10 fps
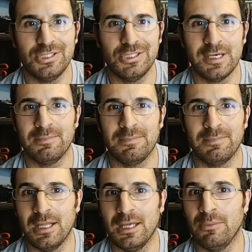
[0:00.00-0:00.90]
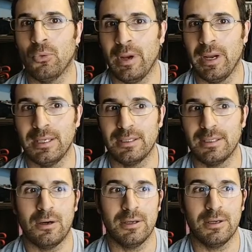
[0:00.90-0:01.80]
10 Black Label rate
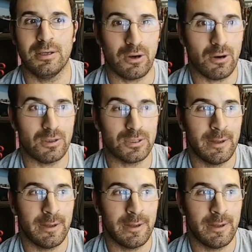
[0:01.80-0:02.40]
on his cards